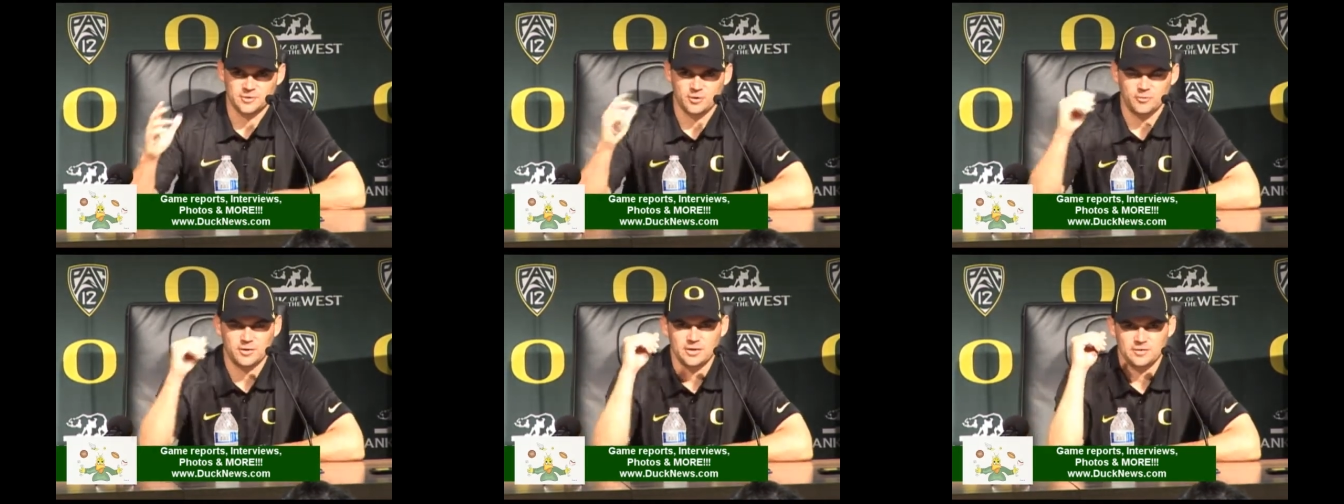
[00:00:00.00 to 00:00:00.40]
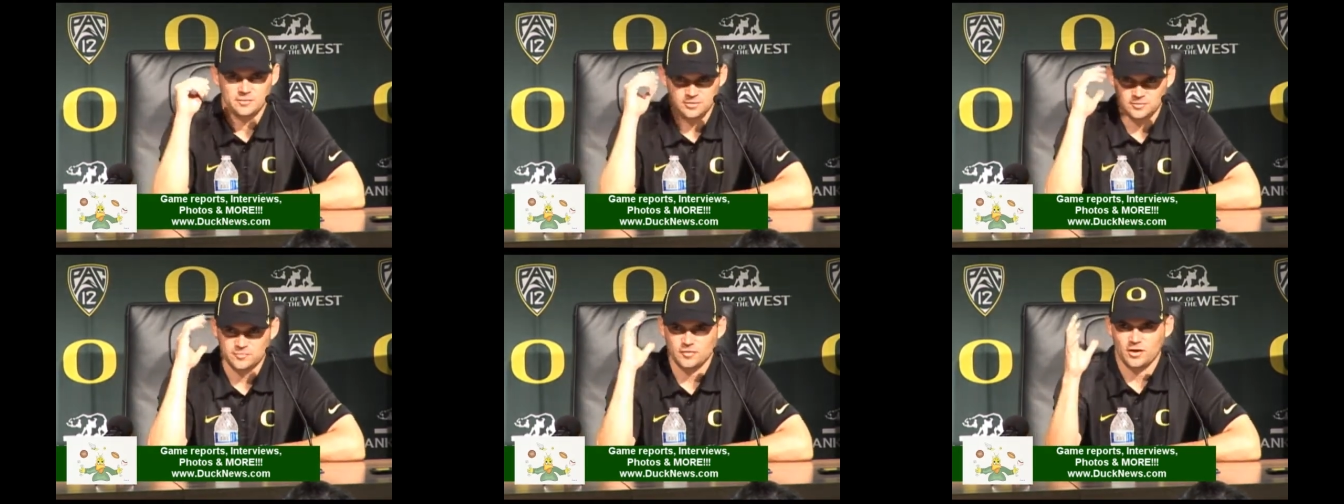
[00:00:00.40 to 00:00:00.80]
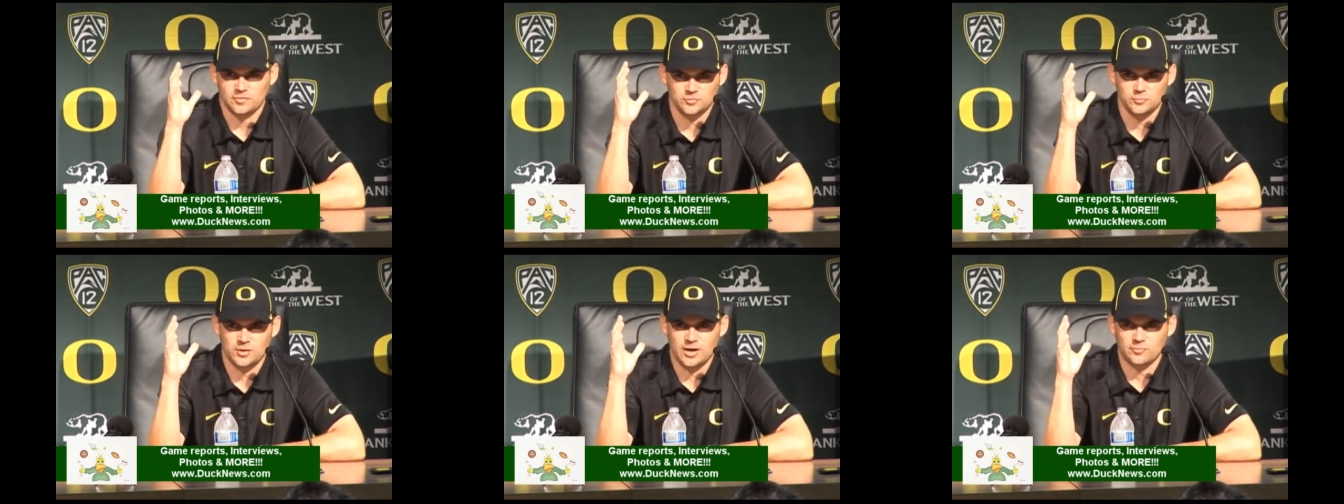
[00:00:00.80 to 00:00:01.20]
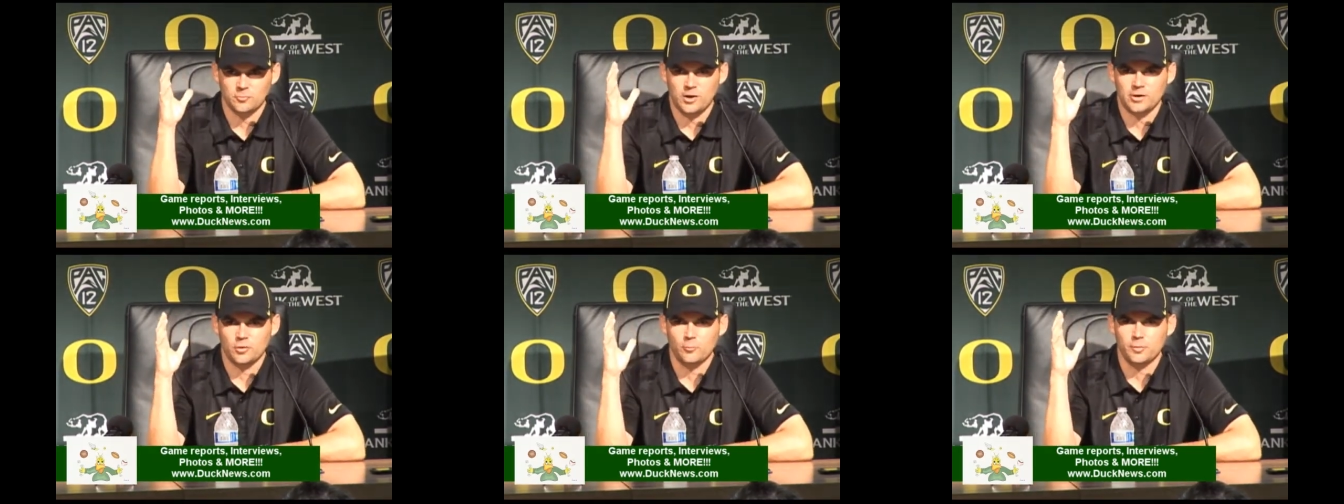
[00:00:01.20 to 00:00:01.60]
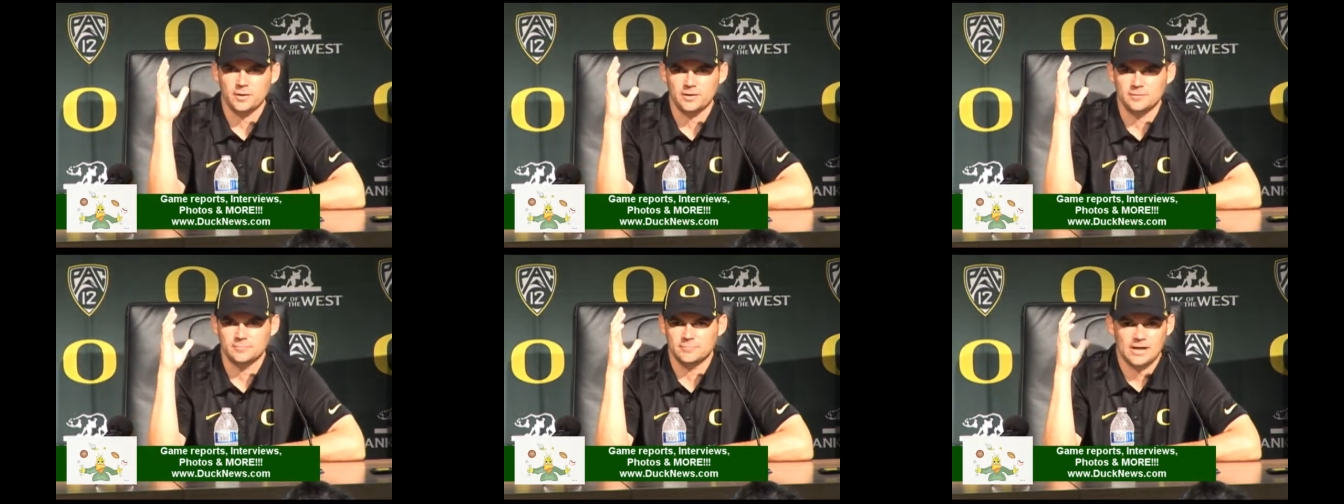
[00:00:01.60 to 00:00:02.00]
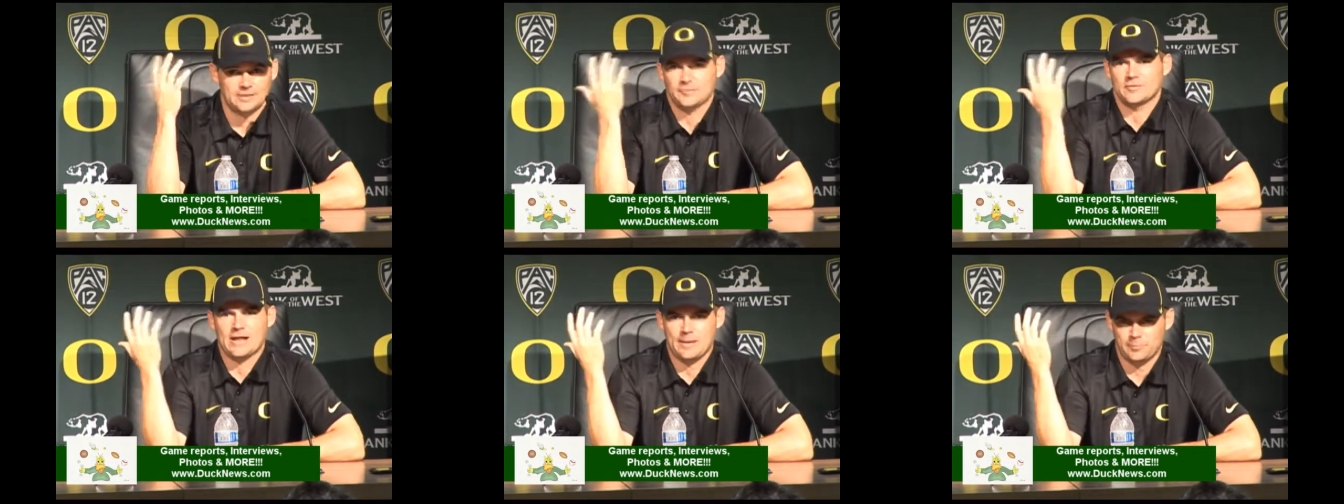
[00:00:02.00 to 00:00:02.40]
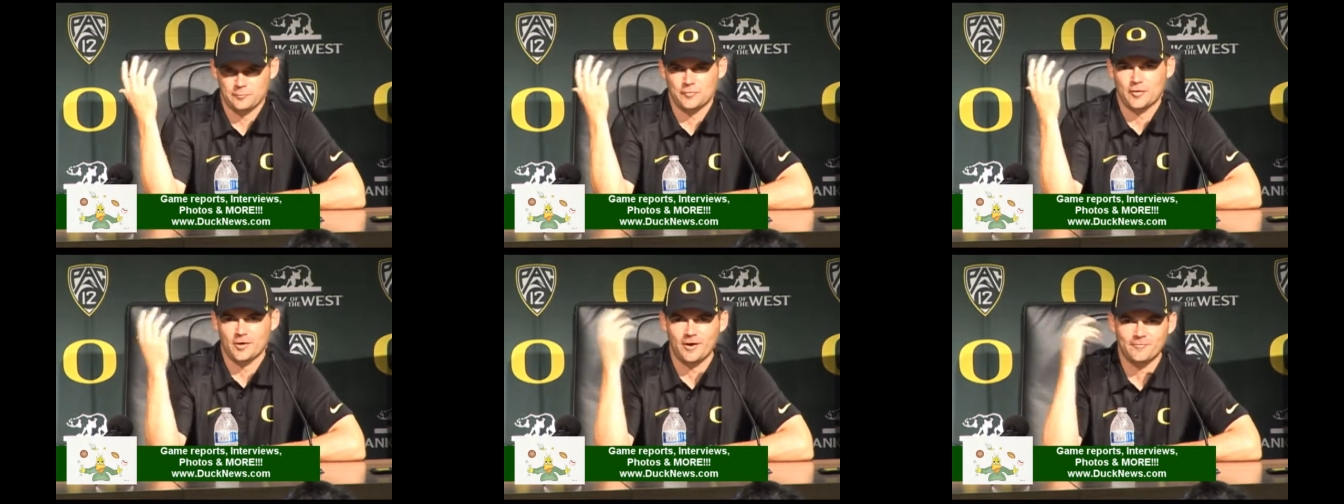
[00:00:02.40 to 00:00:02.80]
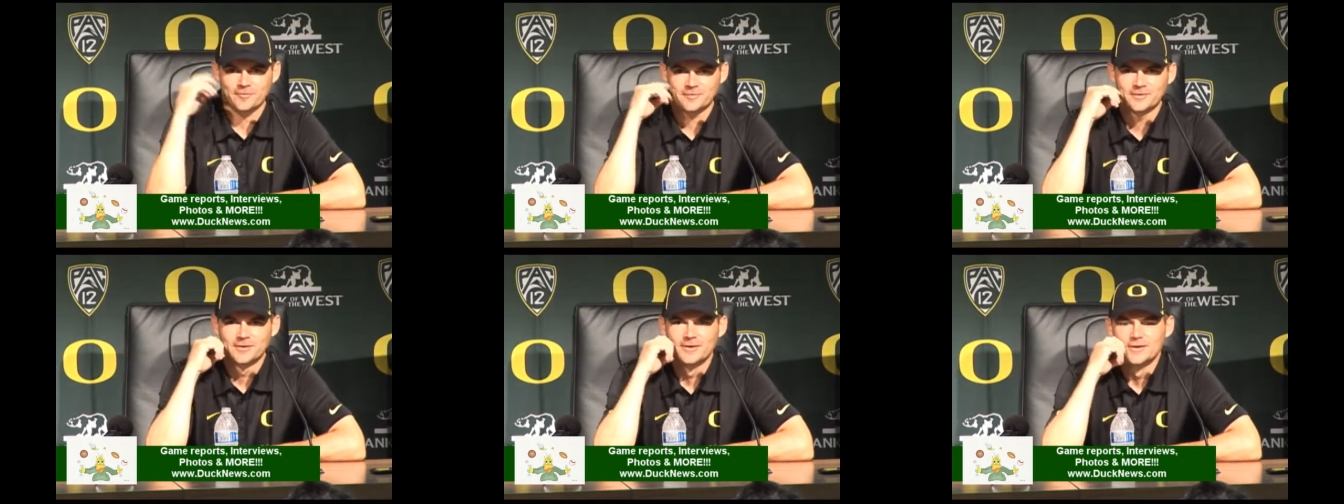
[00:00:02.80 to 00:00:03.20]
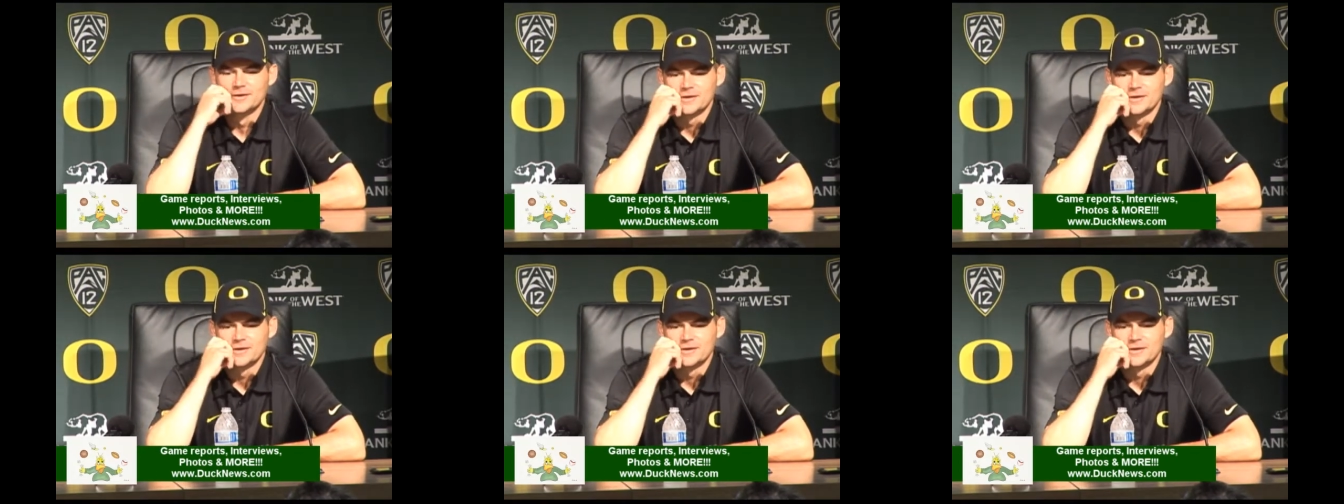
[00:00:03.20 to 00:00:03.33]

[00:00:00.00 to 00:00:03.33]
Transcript: You know, and he saw two guys wide open, and that doesn't happen very often.